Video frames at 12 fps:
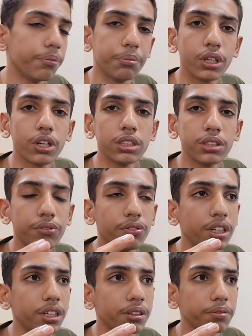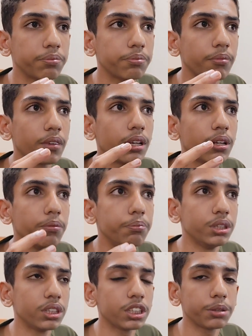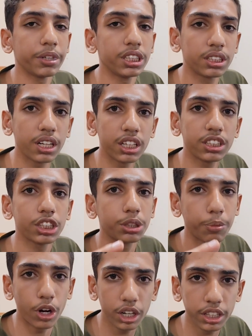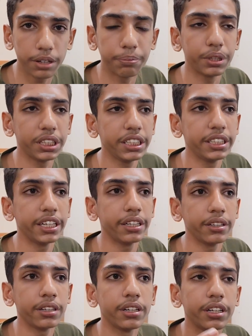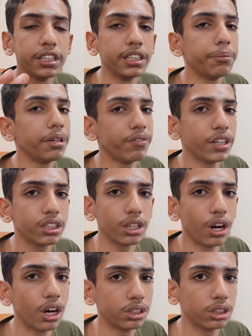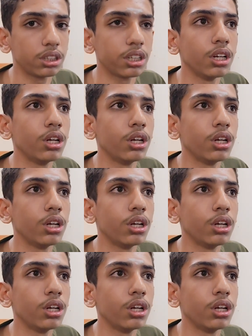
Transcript: because if a businessman starts a small company, then they may face loss.